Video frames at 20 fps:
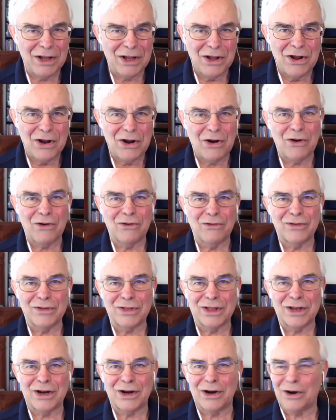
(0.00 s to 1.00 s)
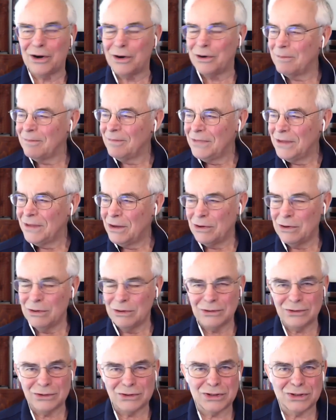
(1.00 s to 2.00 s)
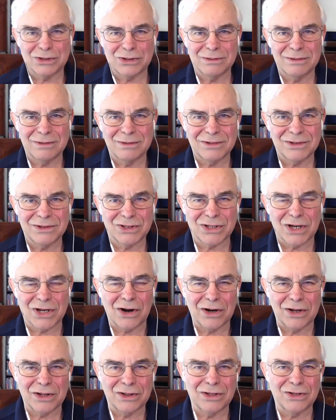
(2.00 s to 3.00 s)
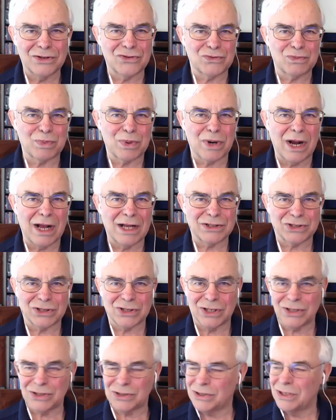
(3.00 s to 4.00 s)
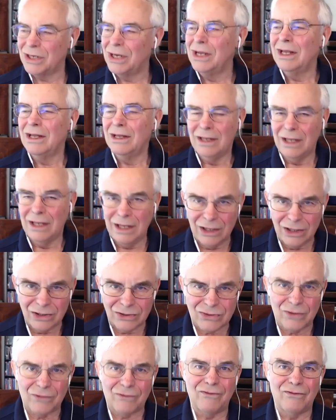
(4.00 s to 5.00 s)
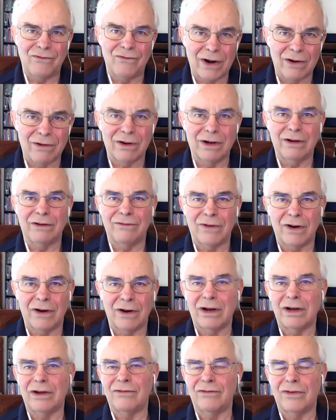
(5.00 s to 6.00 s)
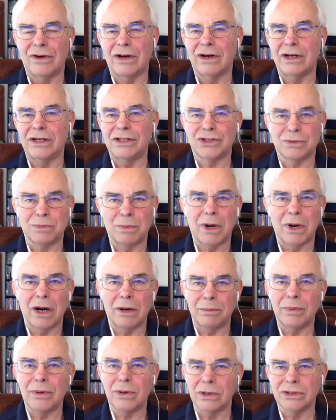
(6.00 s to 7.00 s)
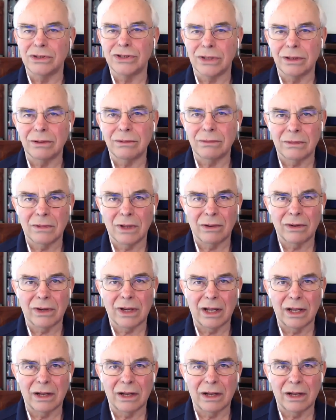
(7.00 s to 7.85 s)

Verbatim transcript: over there who's started this process is a very, very, very smart person, okay?